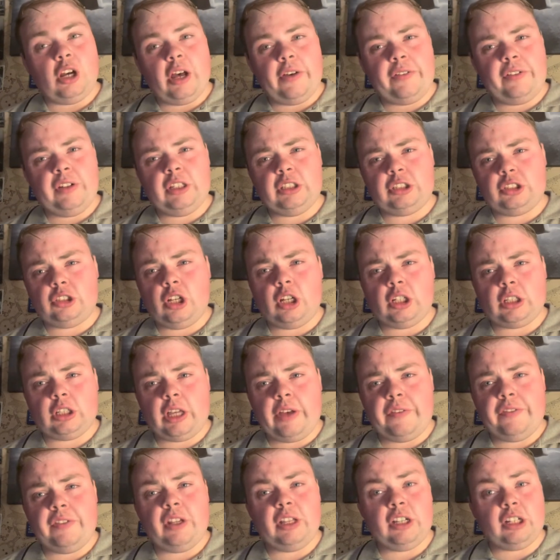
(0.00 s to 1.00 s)
I think the sock. I
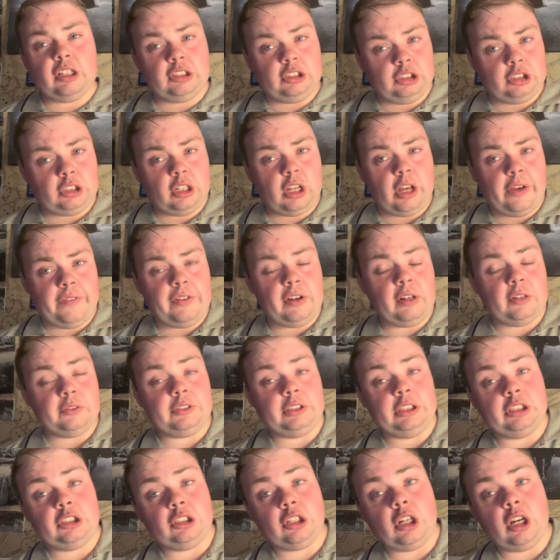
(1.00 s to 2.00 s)
think the, I think
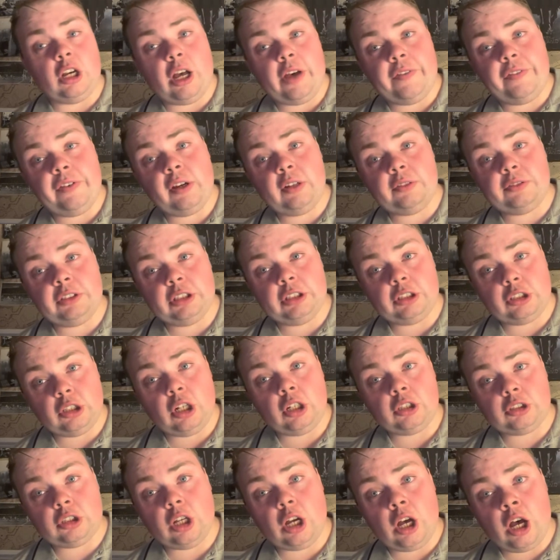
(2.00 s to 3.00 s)
obviously the sock. I think obviously
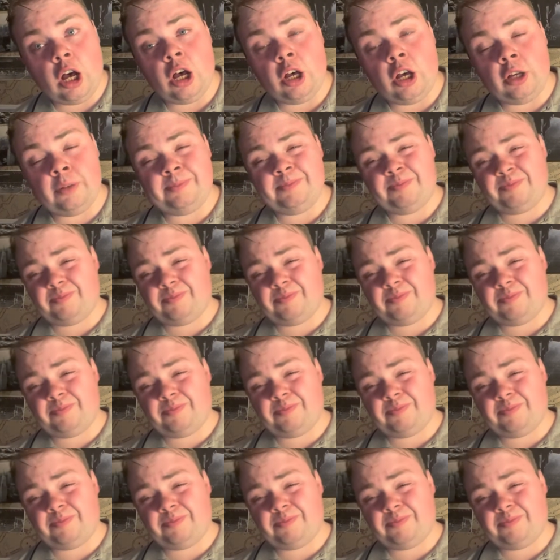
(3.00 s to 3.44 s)
socks are.